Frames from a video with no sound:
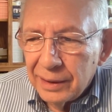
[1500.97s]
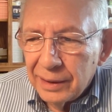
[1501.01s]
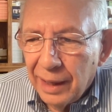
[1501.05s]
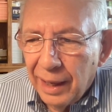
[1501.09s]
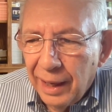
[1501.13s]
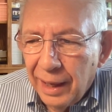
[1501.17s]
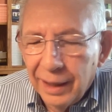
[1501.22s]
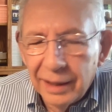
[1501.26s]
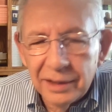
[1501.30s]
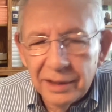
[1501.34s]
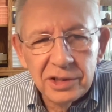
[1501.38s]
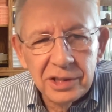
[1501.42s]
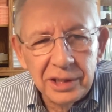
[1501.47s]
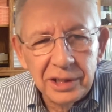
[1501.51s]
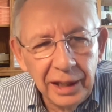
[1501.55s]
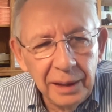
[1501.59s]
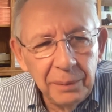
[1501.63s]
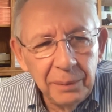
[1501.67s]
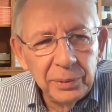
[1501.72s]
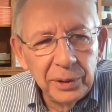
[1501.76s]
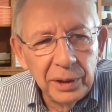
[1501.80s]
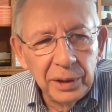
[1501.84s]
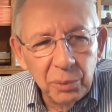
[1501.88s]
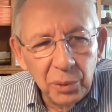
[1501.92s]
has
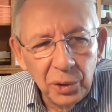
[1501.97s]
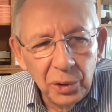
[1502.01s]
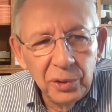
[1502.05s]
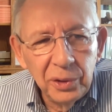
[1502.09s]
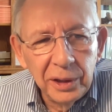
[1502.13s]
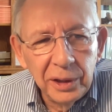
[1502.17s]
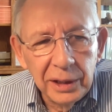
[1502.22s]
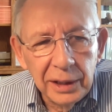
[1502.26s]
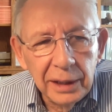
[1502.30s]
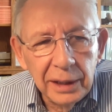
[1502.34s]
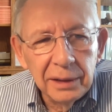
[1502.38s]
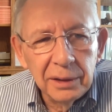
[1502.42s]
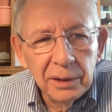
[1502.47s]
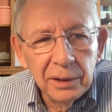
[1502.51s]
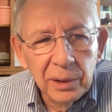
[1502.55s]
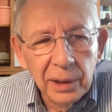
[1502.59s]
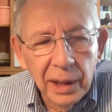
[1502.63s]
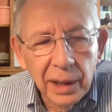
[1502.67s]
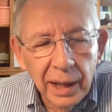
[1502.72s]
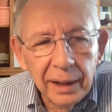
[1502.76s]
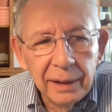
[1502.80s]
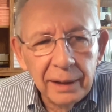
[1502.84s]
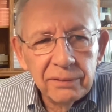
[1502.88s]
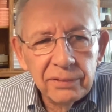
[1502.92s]
deeply rooted in their
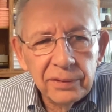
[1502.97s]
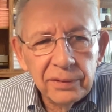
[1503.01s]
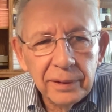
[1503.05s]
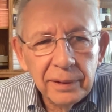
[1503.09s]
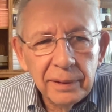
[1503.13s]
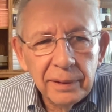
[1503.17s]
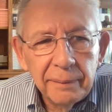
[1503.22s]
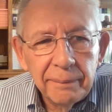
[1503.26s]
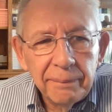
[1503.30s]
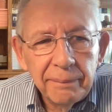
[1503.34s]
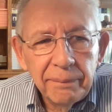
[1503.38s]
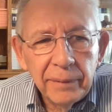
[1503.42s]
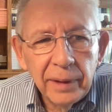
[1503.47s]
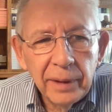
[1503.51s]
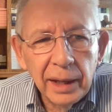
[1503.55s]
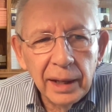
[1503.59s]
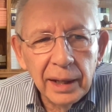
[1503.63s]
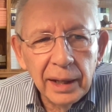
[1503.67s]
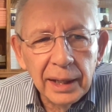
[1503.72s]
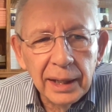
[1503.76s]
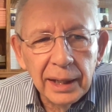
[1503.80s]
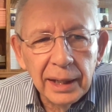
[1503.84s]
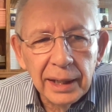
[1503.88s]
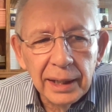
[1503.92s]
life
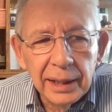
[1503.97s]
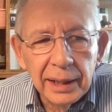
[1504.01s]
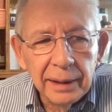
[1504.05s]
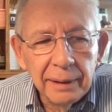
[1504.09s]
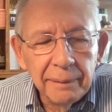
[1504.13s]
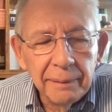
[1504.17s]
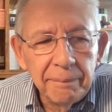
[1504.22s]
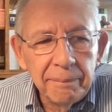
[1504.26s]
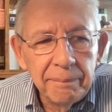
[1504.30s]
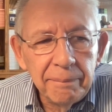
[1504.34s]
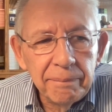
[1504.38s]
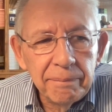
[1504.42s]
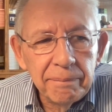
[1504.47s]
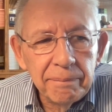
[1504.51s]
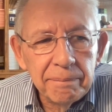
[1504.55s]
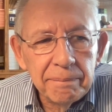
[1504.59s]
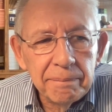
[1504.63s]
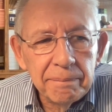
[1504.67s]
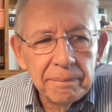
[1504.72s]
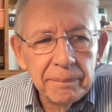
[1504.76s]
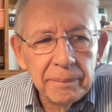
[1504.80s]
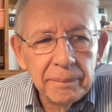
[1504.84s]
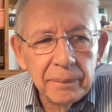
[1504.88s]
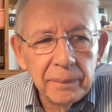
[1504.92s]
from
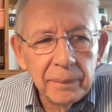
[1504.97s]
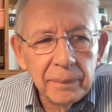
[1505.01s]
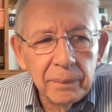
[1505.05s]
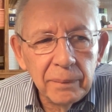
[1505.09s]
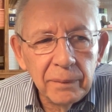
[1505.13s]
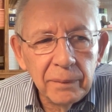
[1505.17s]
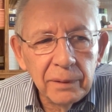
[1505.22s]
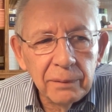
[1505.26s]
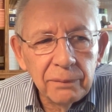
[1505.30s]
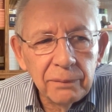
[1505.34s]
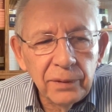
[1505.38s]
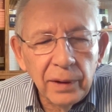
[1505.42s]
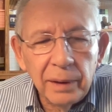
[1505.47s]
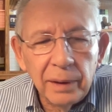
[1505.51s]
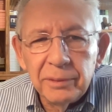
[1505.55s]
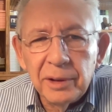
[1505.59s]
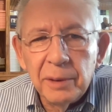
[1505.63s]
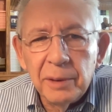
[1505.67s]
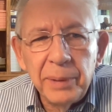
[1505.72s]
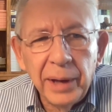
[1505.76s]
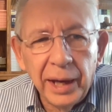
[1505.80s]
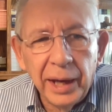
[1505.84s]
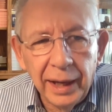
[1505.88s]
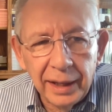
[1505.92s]

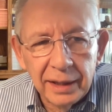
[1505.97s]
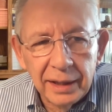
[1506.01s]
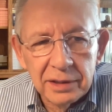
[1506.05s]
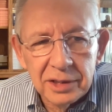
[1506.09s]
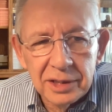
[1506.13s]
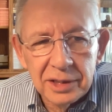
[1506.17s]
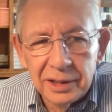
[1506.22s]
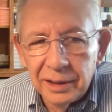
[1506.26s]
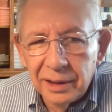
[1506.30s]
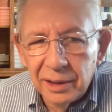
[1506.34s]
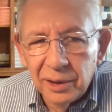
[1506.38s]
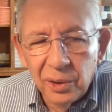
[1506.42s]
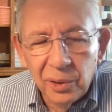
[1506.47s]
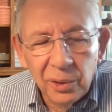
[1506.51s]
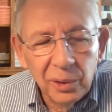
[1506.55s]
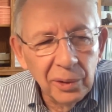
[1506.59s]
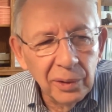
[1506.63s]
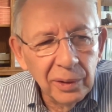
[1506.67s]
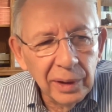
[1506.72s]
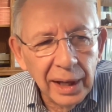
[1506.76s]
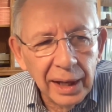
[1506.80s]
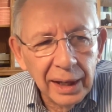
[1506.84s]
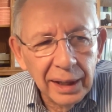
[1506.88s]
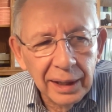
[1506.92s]
the past, and
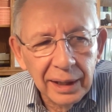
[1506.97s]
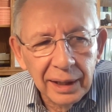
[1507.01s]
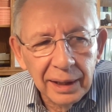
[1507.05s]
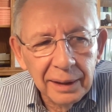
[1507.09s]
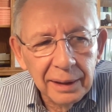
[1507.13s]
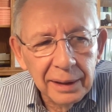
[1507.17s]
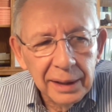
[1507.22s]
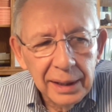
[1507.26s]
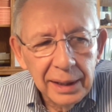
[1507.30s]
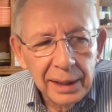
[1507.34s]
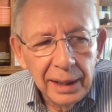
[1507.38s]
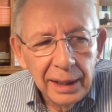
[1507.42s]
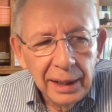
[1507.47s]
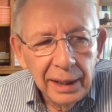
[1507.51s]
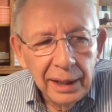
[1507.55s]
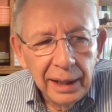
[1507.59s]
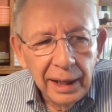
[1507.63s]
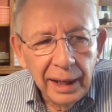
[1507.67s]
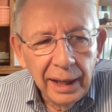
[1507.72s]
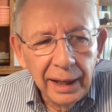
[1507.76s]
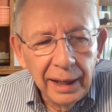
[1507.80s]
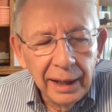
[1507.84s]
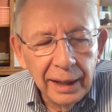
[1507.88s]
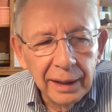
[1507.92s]

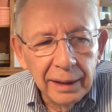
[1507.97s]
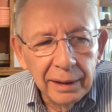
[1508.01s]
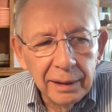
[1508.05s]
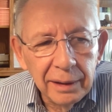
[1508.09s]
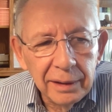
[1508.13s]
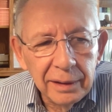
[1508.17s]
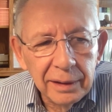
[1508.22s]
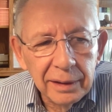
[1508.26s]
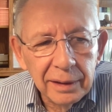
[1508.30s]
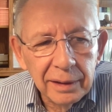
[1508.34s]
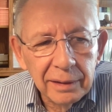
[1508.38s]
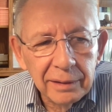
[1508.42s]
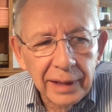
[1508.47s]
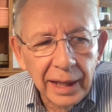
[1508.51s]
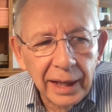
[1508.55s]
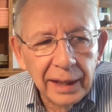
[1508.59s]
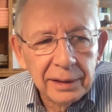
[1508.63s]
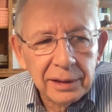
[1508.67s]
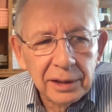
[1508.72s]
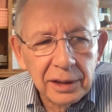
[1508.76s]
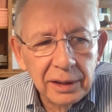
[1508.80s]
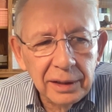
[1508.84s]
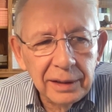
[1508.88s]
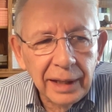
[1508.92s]

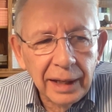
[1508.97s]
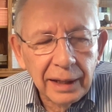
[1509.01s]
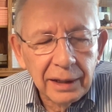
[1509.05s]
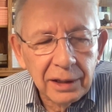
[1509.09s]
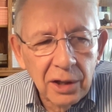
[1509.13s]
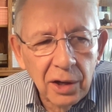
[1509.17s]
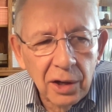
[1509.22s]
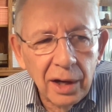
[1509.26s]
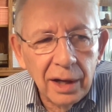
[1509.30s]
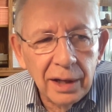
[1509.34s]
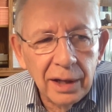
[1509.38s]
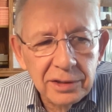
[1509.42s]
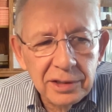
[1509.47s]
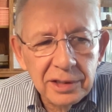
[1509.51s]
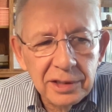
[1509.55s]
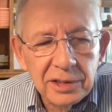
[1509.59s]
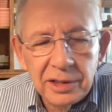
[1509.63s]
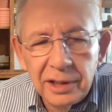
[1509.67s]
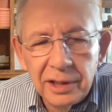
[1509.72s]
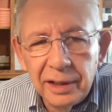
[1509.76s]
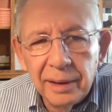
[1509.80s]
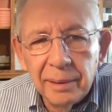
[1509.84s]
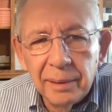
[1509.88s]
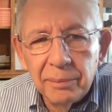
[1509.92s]
that
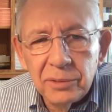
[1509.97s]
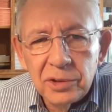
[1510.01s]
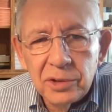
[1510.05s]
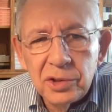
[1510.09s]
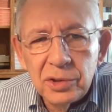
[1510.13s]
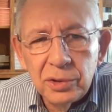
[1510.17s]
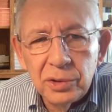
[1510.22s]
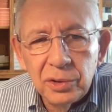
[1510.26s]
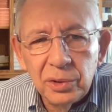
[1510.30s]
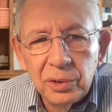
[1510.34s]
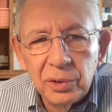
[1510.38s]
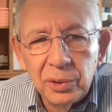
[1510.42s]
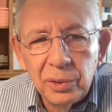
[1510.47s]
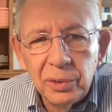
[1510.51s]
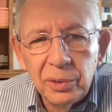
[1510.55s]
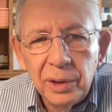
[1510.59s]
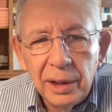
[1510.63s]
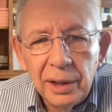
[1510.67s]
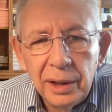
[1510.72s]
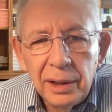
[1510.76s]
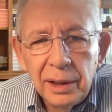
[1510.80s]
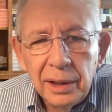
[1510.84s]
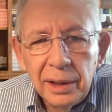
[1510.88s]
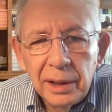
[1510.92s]
causes them to
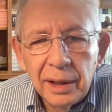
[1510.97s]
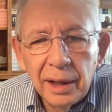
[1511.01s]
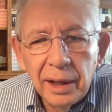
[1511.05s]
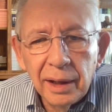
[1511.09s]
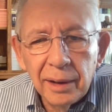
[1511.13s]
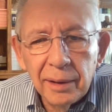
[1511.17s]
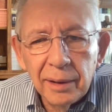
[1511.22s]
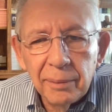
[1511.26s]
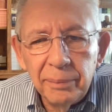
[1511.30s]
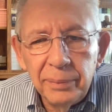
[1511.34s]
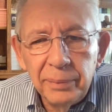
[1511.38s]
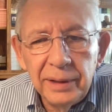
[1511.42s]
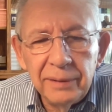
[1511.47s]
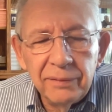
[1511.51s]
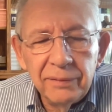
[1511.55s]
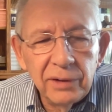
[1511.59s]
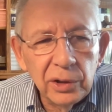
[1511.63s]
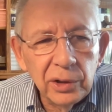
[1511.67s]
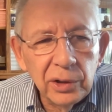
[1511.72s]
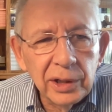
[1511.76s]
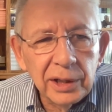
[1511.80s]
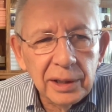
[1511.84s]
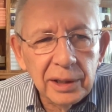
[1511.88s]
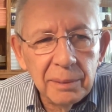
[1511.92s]
be
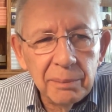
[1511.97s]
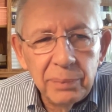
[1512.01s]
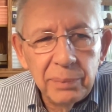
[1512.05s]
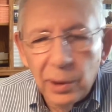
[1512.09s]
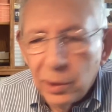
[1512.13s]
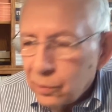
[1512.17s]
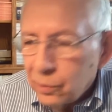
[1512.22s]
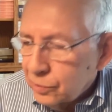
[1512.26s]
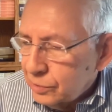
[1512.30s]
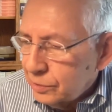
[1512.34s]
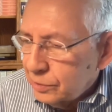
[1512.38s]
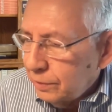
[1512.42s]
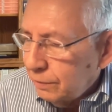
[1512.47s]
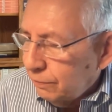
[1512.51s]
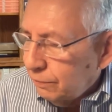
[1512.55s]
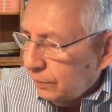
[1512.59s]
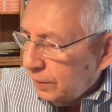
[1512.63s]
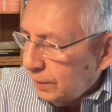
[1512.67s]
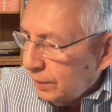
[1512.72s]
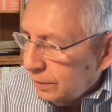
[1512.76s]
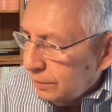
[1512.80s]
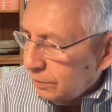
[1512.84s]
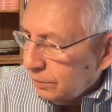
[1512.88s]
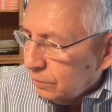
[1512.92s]
very compulsive
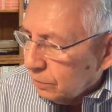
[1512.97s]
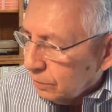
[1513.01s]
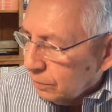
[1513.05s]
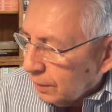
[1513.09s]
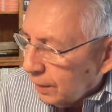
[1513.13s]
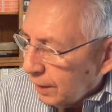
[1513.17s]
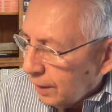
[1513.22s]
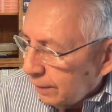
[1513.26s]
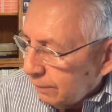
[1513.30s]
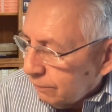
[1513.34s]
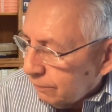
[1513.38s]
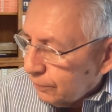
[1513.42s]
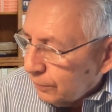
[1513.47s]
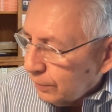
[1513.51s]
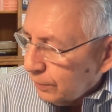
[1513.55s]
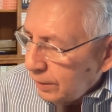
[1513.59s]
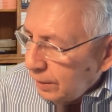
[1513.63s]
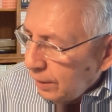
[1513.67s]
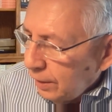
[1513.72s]
in their life.